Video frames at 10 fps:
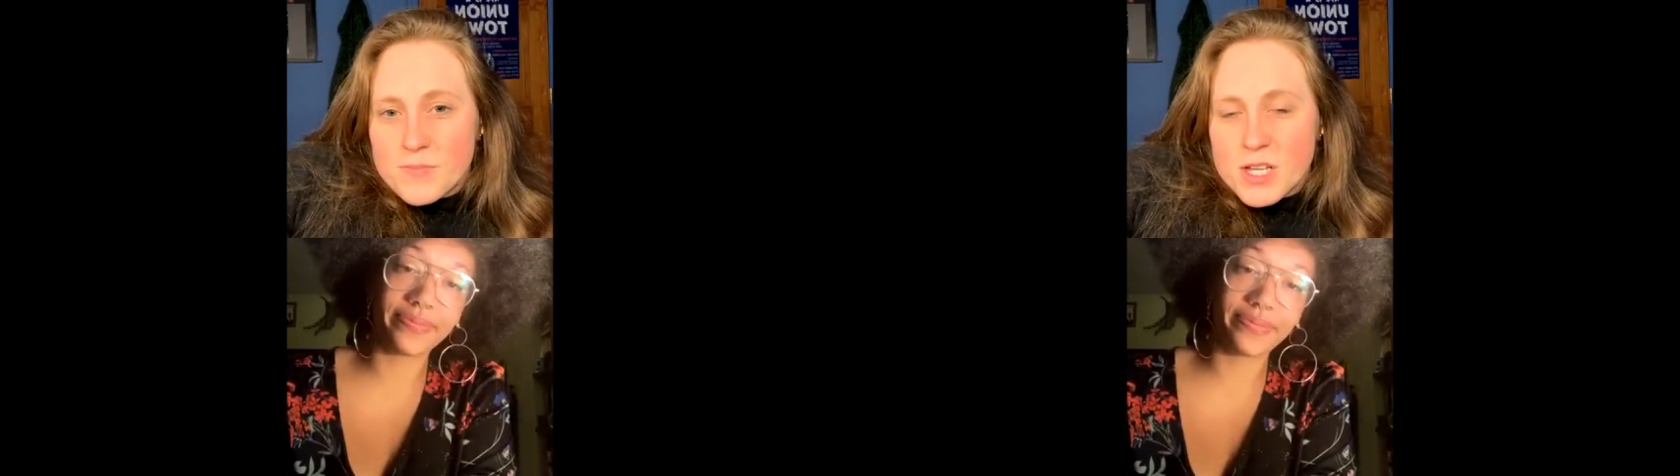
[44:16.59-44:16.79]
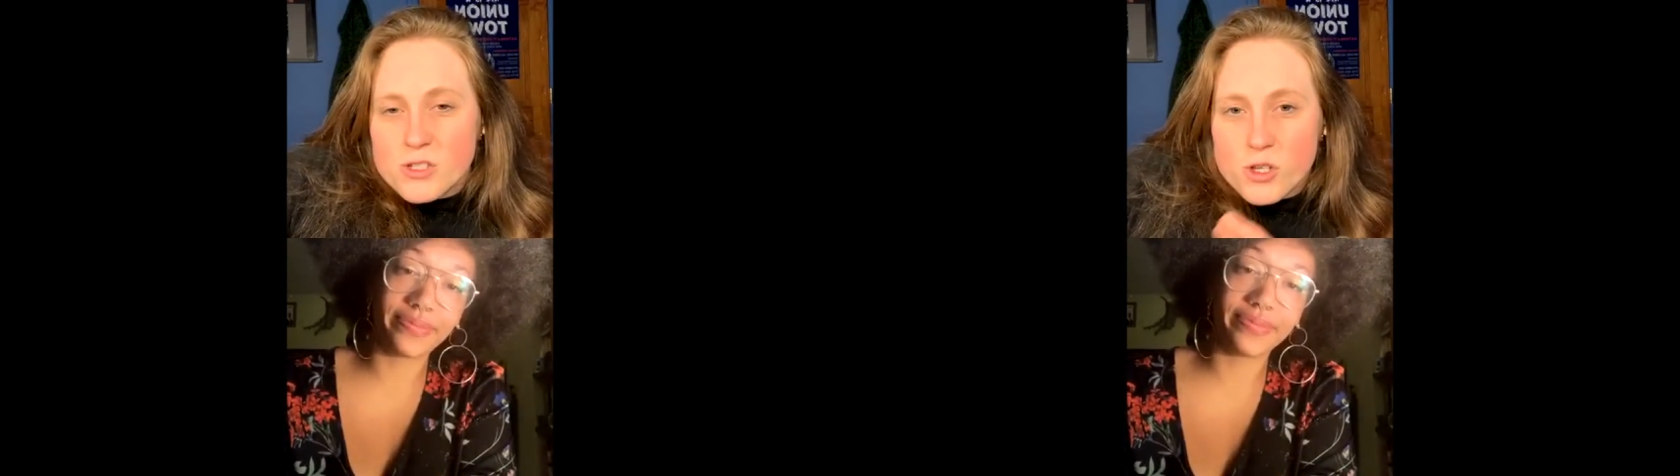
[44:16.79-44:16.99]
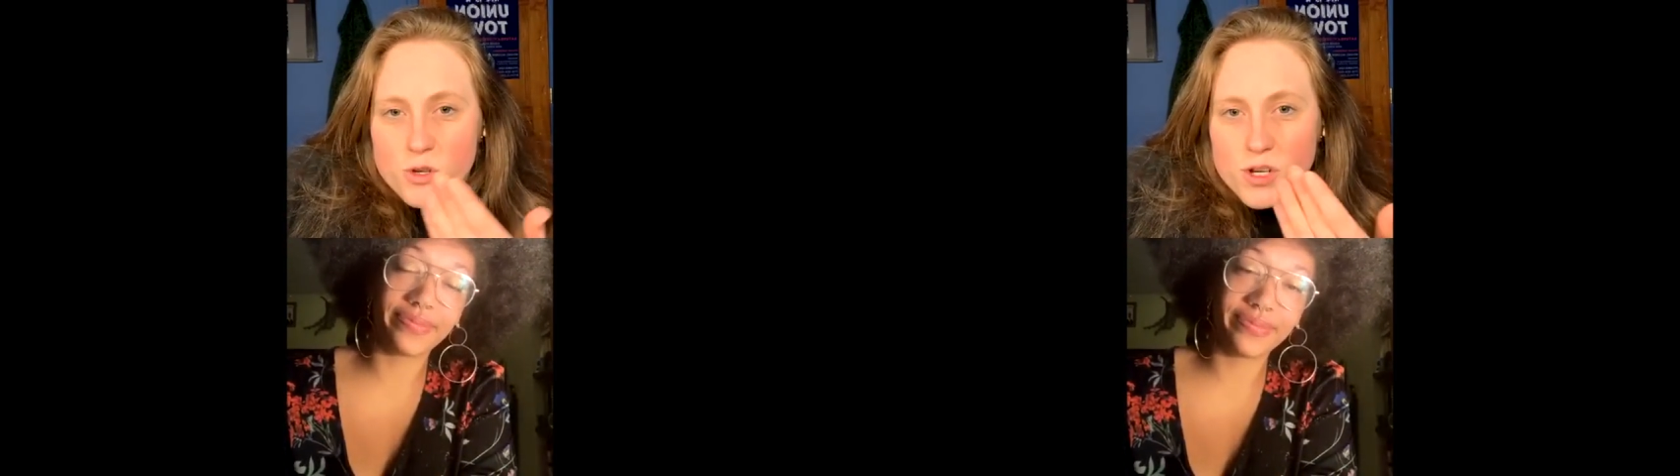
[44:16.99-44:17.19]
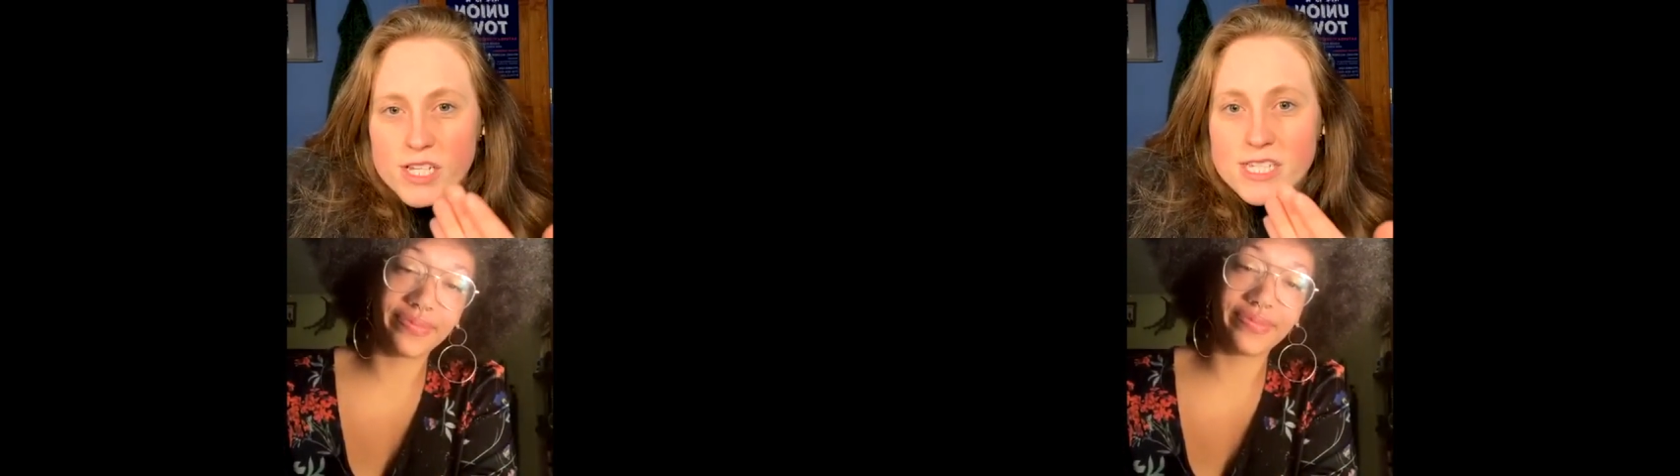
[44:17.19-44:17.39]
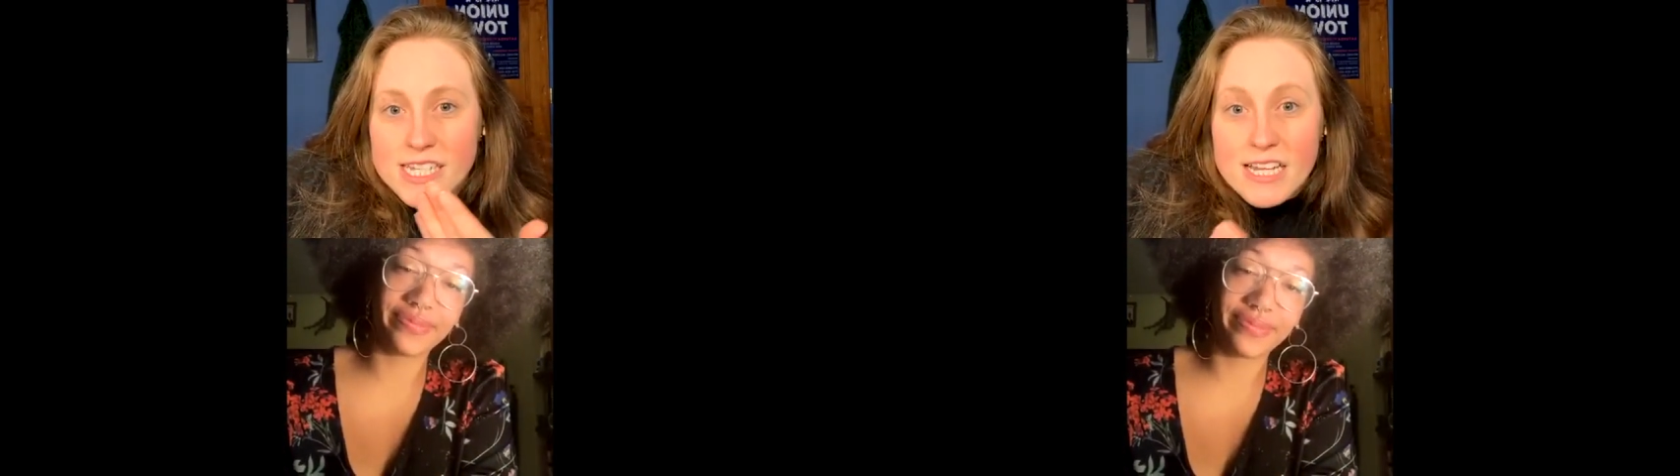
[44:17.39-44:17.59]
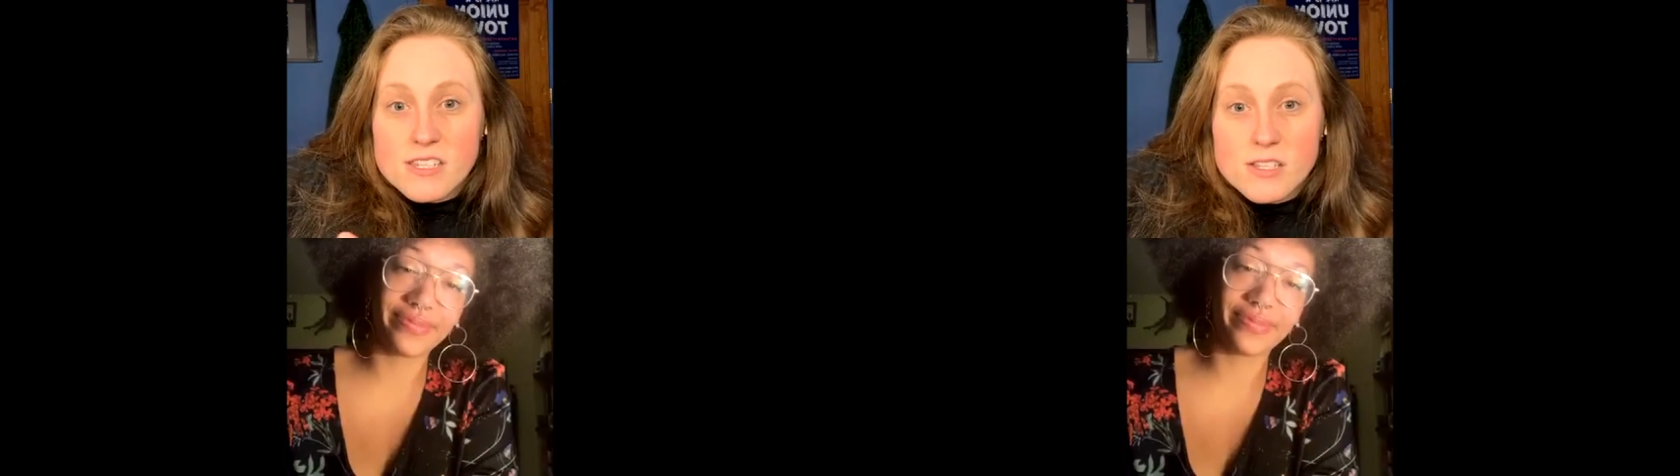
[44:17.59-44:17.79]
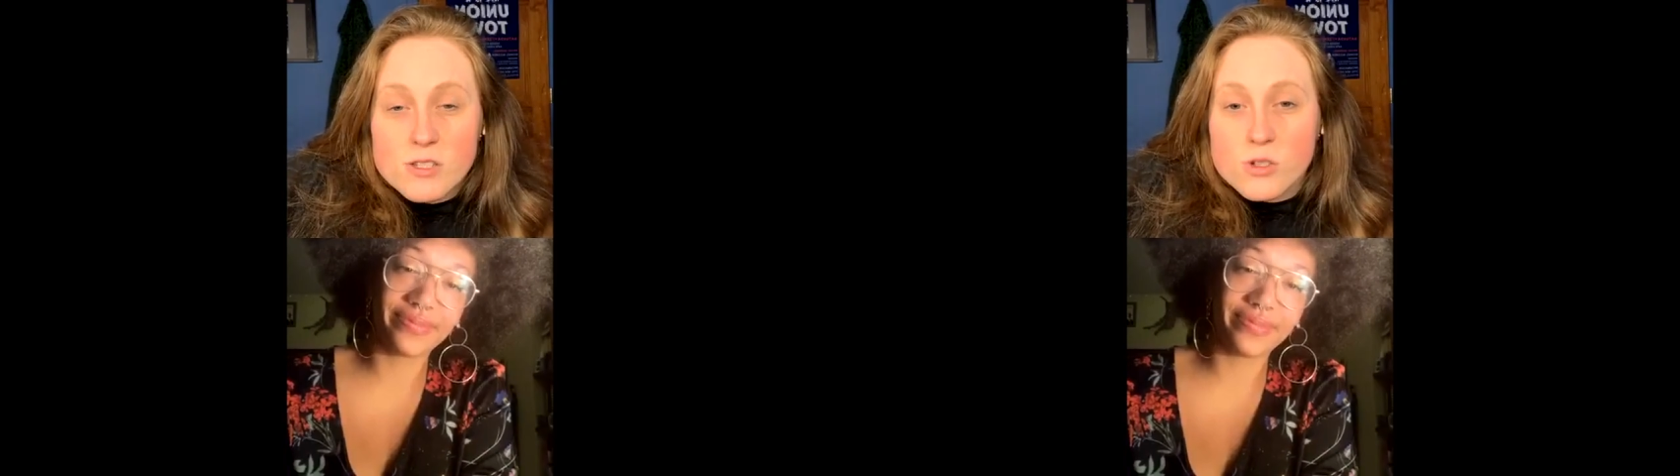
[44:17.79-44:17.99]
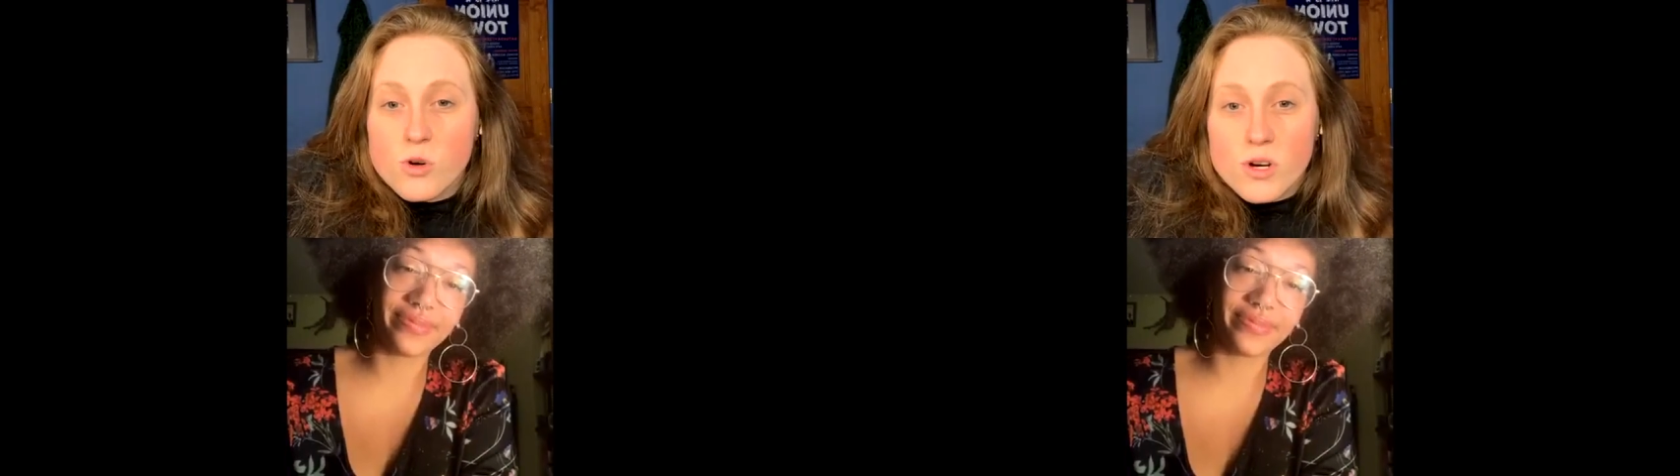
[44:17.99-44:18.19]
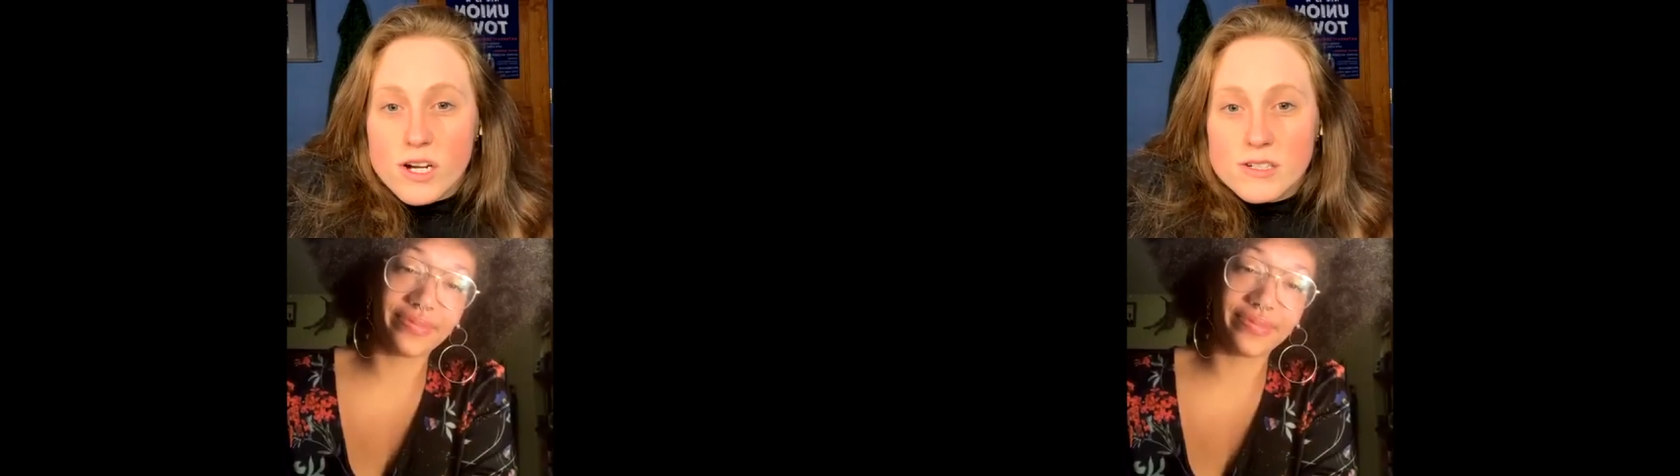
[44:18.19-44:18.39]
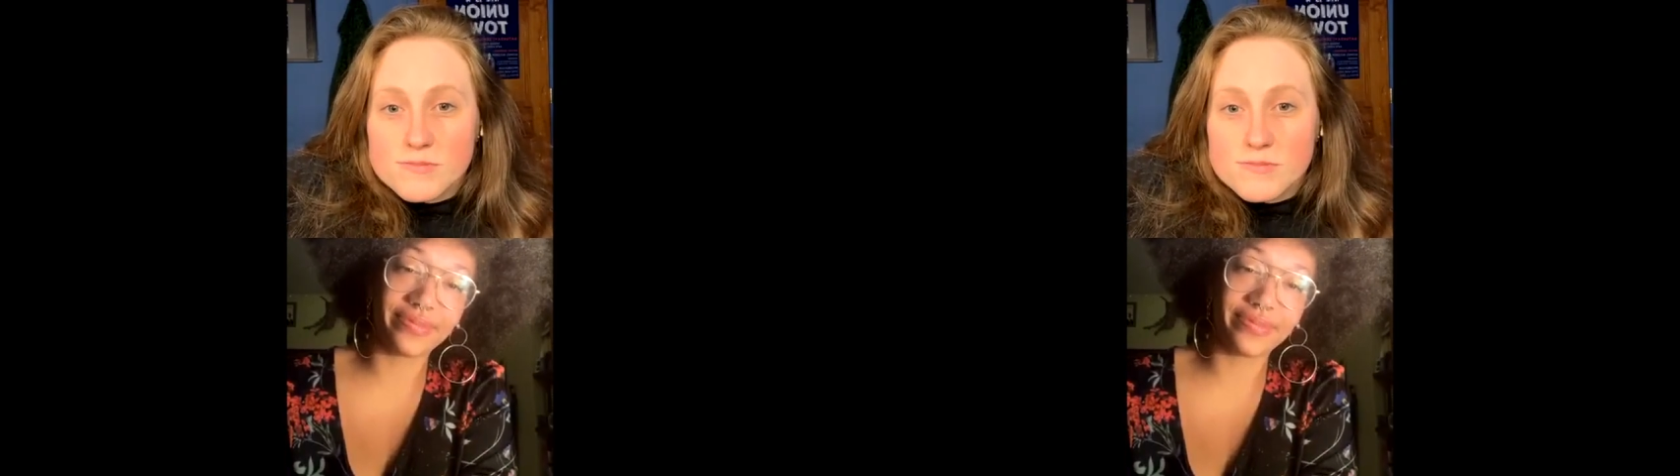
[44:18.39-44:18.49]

So you need to get to the door,